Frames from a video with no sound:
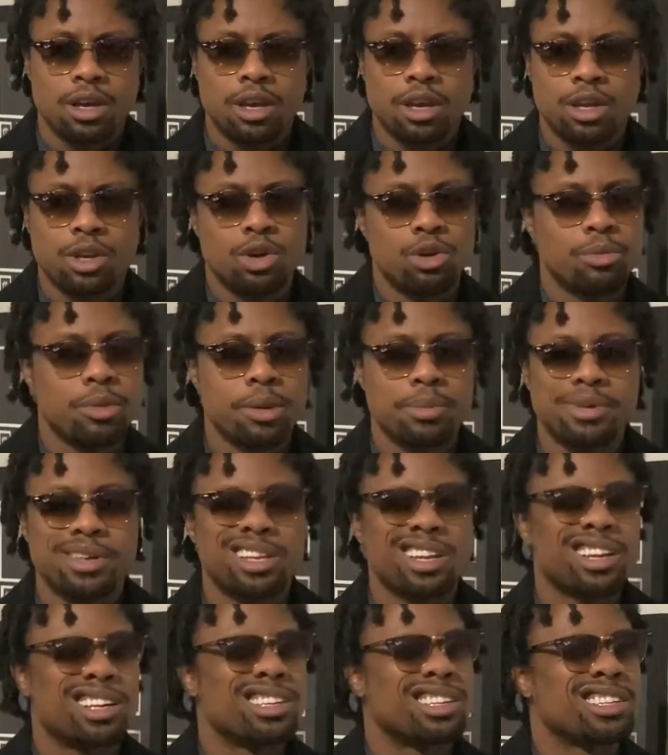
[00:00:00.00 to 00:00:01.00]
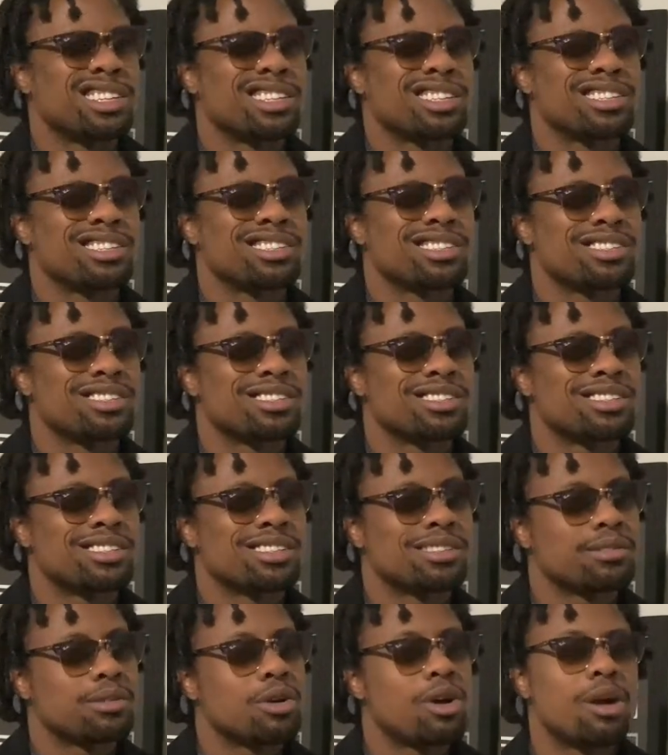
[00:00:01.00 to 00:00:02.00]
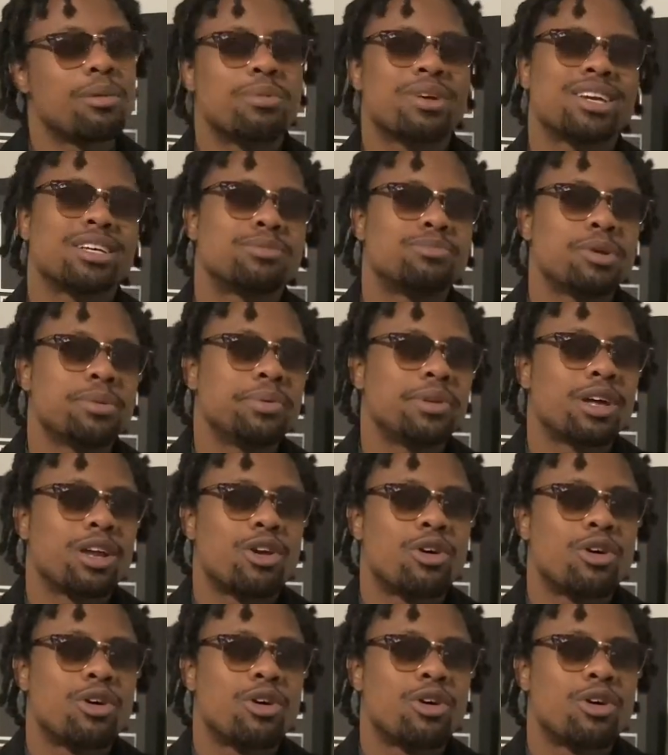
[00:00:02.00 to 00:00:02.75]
maybe like, I guess maybe not